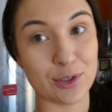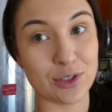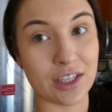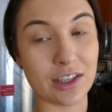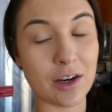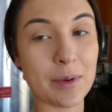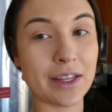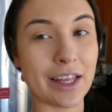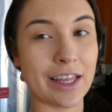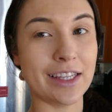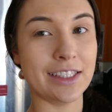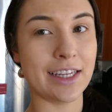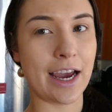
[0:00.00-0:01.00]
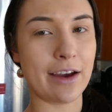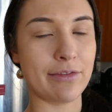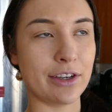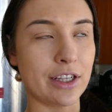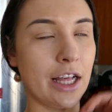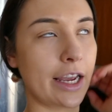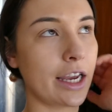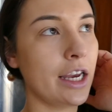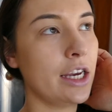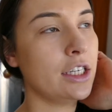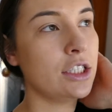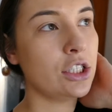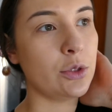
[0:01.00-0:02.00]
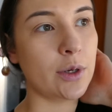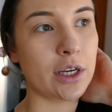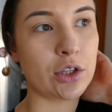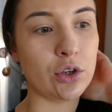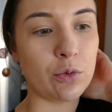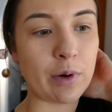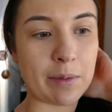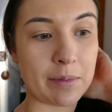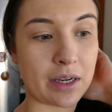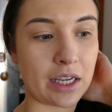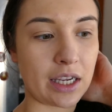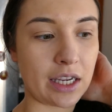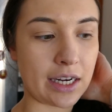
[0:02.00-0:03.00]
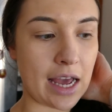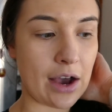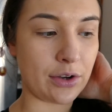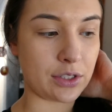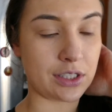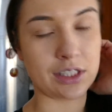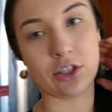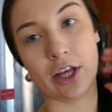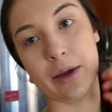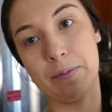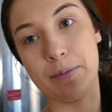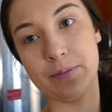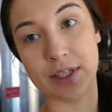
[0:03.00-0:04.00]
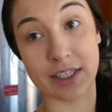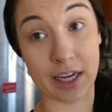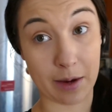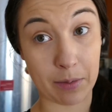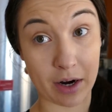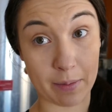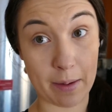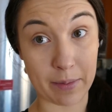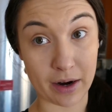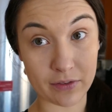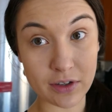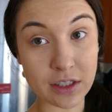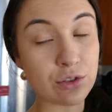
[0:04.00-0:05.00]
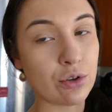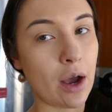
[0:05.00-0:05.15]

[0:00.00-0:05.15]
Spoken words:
So it's a little bit late in the day. I feel like to include what I'm gonna eat now is still like the second part of my breakfast.